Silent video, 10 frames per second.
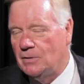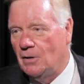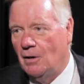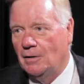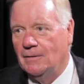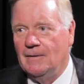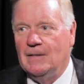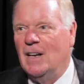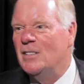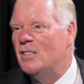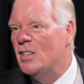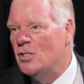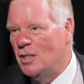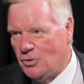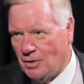It's called a
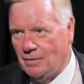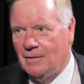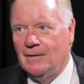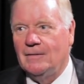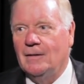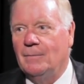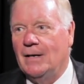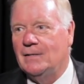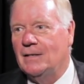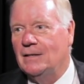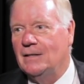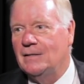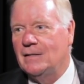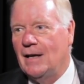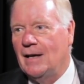decision engine that basically
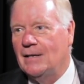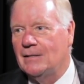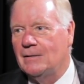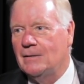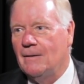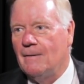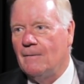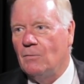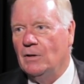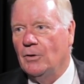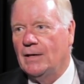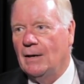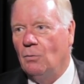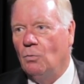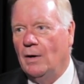says we look
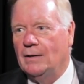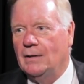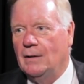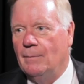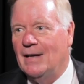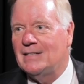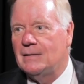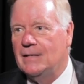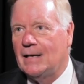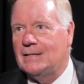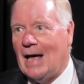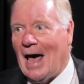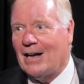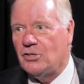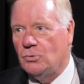at what the best next
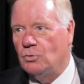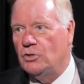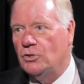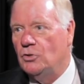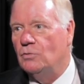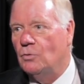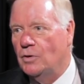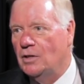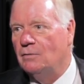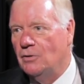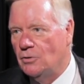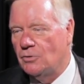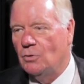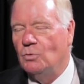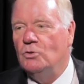action we should do for an individual.
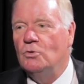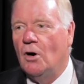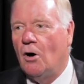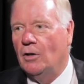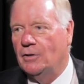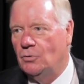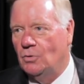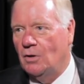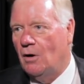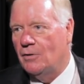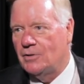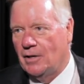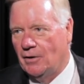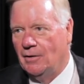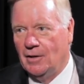So when you call into a call
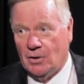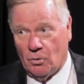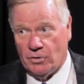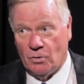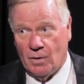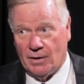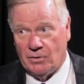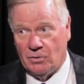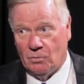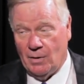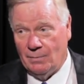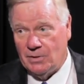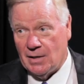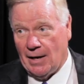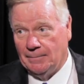center or you go onto a
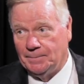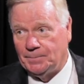website,